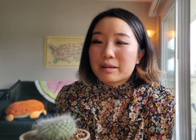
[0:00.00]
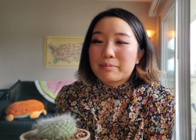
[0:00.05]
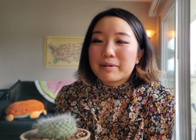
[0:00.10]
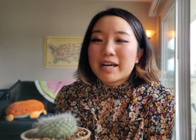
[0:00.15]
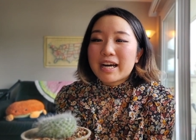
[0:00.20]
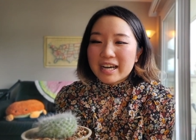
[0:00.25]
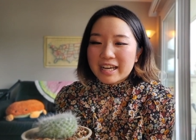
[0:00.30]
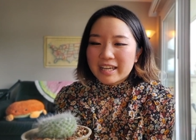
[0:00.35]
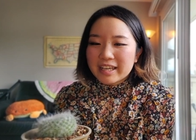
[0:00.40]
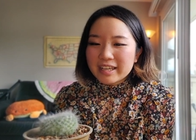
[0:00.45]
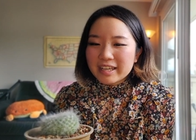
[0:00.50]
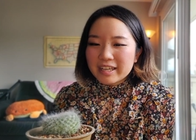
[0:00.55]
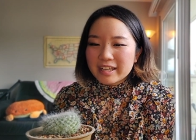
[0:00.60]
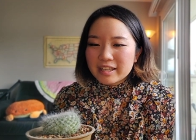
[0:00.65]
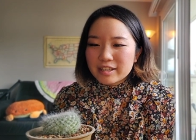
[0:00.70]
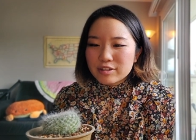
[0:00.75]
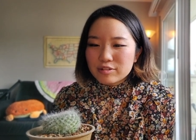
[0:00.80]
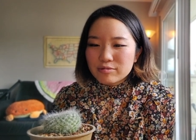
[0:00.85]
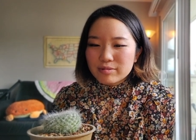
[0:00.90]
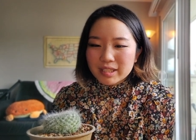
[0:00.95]
But I
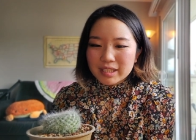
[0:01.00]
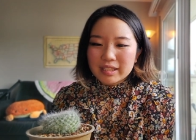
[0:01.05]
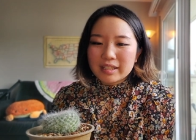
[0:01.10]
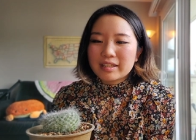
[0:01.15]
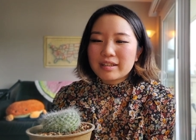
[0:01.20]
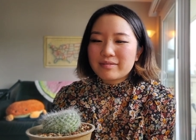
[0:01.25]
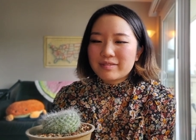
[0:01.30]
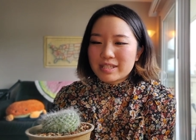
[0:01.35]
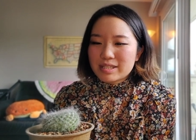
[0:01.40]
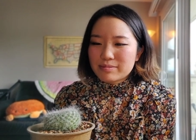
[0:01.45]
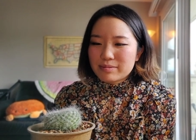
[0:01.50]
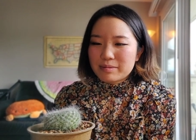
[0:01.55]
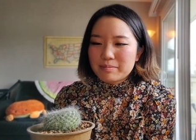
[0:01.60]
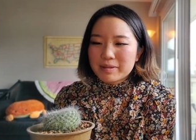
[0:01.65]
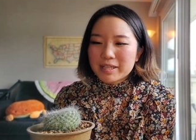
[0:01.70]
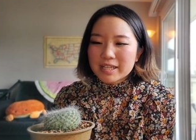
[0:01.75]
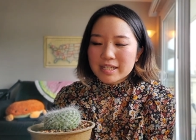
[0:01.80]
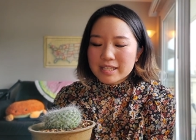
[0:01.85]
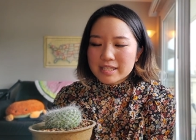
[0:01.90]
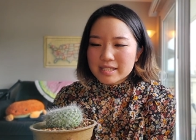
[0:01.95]
really love this one
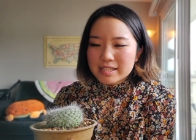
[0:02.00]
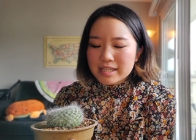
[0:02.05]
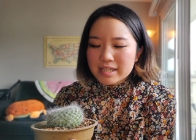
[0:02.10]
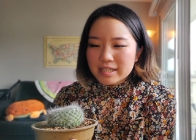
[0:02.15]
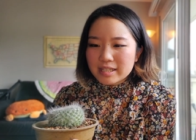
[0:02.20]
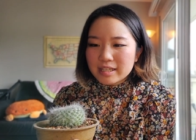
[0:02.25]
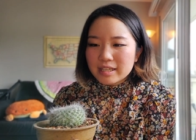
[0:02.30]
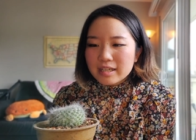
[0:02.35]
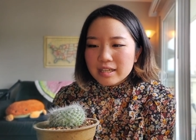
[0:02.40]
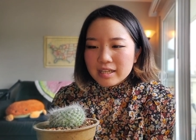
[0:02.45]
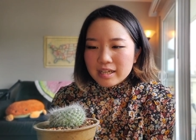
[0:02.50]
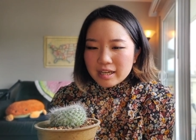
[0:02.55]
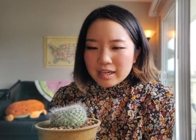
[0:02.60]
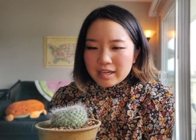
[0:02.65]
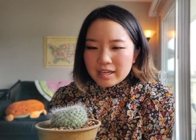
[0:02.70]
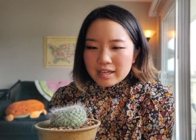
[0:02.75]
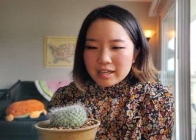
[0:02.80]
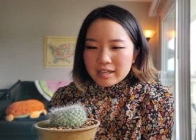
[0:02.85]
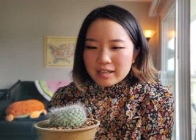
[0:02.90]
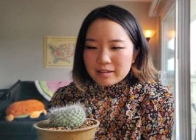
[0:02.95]
because it
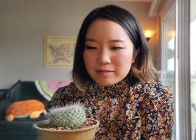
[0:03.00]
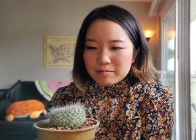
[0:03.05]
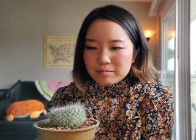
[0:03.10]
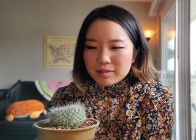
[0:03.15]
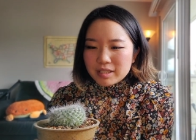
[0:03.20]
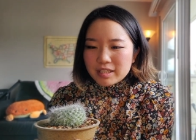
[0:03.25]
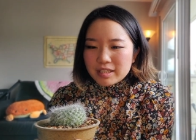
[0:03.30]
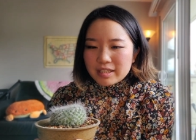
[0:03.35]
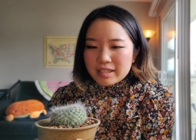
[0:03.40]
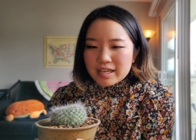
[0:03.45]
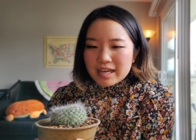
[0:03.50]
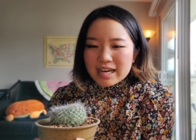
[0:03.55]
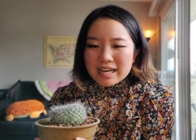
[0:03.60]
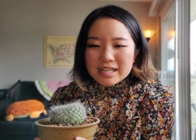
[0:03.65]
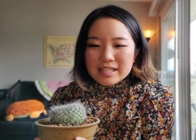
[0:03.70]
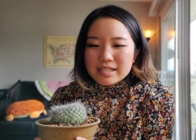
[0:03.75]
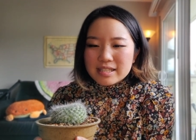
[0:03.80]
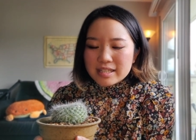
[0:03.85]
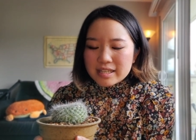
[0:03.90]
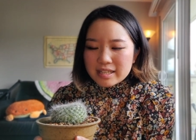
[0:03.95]
um,
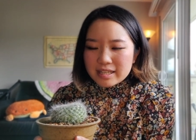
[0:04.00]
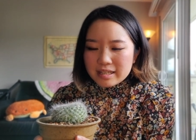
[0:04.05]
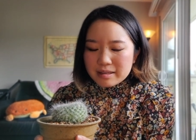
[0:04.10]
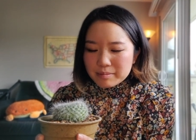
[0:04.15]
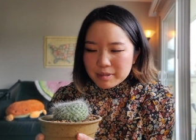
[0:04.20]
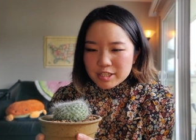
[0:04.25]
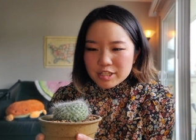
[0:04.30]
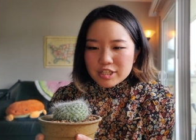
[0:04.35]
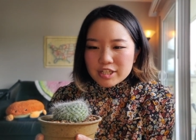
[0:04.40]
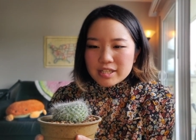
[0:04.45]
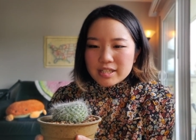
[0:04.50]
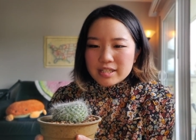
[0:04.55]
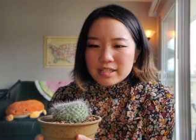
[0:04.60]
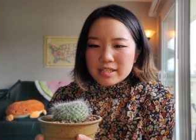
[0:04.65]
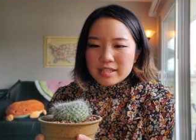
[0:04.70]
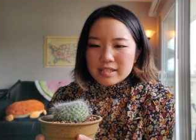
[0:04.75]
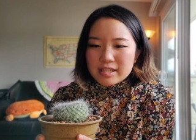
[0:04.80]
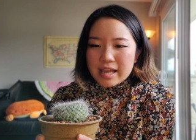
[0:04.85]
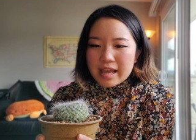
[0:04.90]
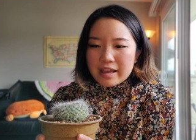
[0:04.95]
has
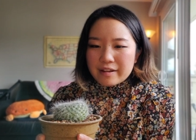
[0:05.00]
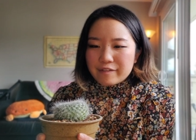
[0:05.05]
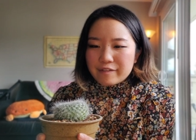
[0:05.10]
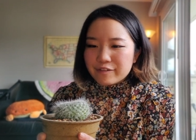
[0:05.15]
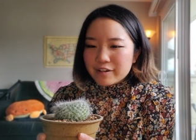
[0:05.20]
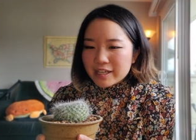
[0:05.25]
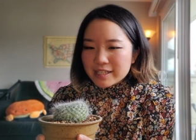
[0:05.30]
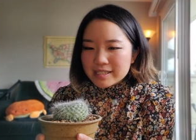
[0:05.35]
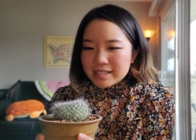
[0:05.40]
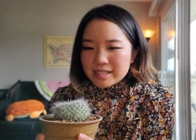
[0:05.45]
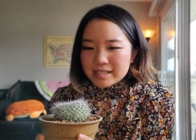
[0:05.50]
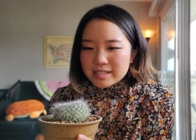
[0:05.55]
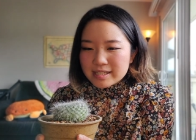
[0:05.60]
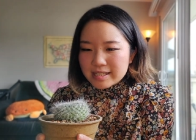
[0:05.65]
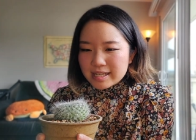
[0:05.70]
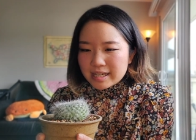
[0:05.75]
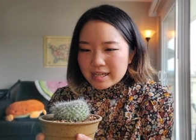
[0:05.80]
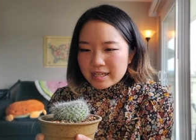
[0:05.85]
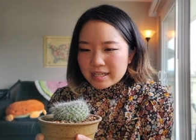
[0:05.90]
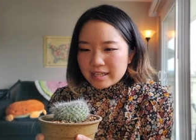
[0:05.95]
images and phrases
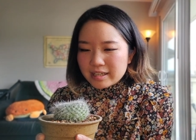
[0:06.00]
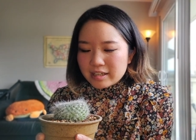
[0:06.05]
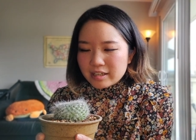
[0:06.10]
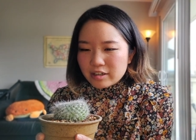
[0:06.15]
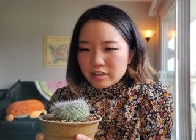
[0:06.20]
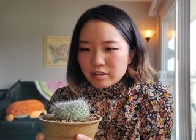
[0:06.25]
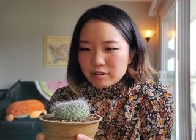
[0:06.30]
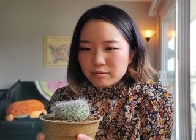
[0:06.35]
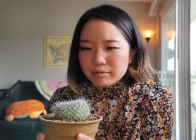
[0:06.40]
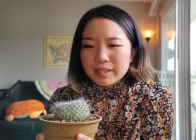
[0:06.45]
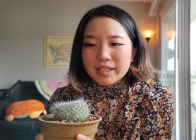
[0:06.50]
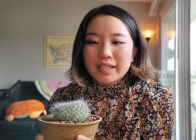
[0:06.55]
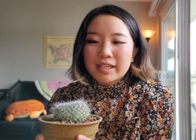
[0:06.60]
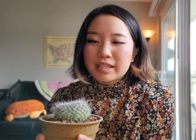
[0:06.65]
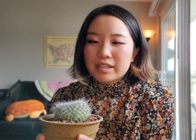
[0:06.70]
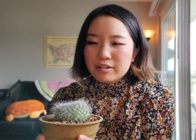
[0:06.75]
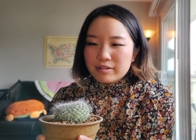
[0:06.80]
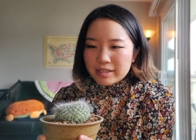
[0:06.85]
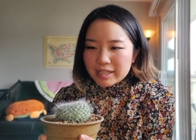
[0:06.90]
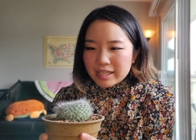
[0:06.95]
that are really
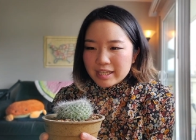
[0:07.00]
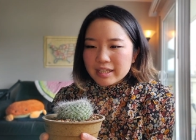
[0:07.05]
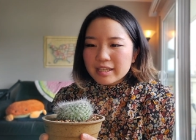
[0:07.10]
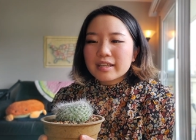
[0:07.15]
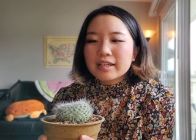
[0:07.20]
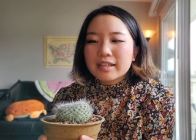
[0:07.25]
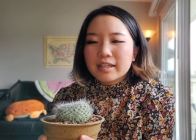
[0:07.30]
unique